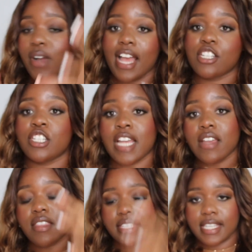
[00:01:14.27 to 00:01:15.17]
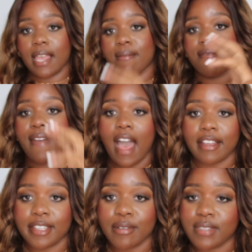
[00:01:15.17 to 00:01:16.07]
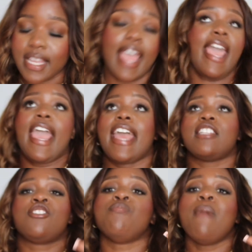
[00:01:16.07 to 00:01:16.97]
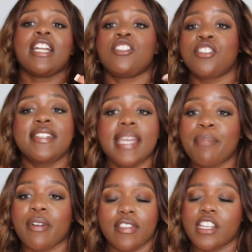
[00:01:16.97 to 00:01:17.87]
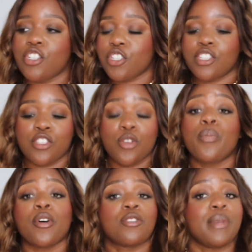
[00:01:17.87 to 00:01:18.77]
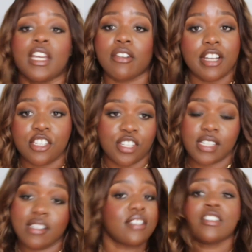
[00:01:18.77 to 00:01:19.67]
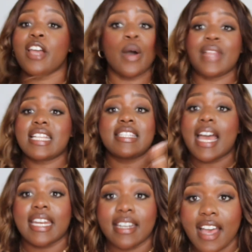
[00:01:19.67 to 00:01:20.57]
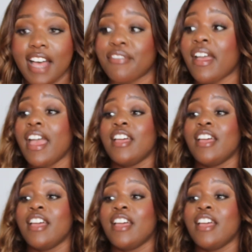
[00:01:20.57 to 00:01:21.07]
You guys share the same values. It's much deeper than just you both being Christians. No, that's not enough.